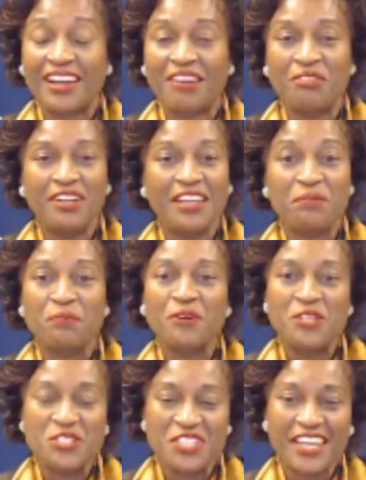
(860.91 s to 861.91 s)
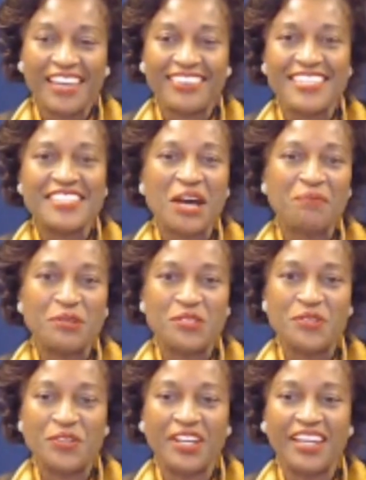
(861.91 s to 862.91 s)
I really appreciate this
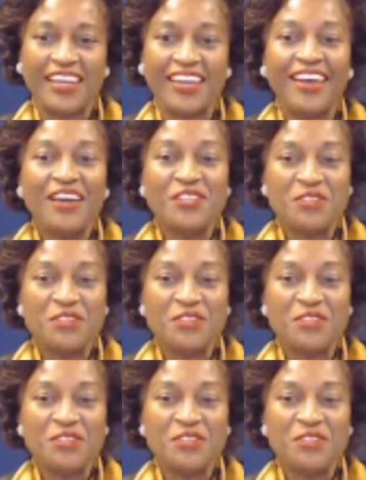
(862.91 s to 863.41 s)
opportunity